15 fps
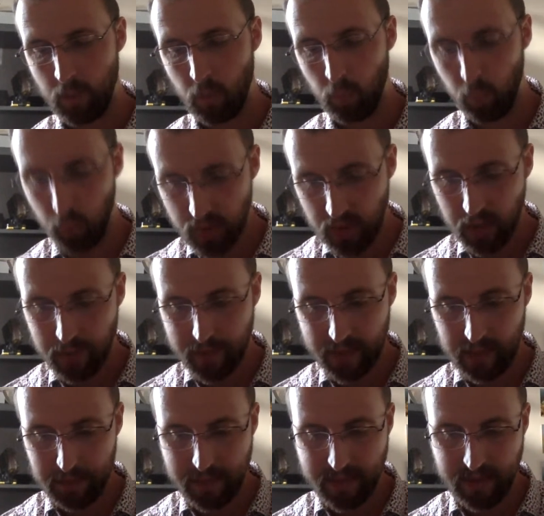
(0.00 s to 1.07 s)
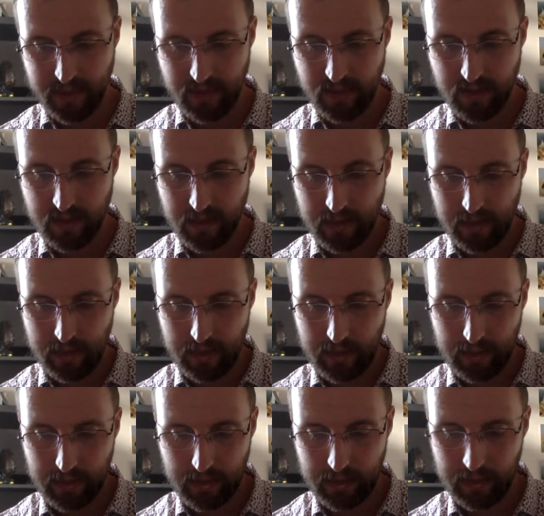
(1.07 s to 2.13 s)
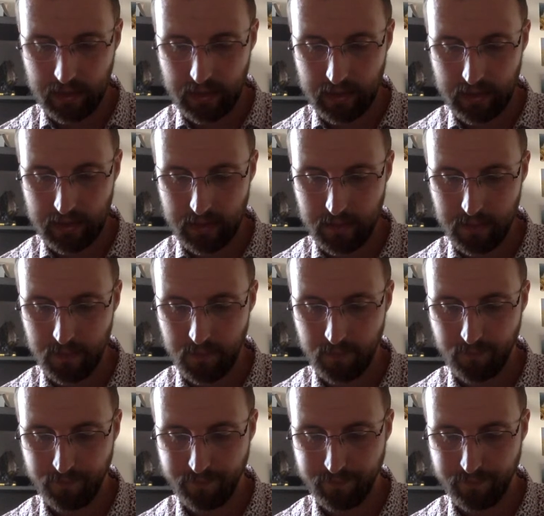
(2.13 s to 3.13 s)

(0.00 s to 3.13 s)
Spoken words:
would I recommend kind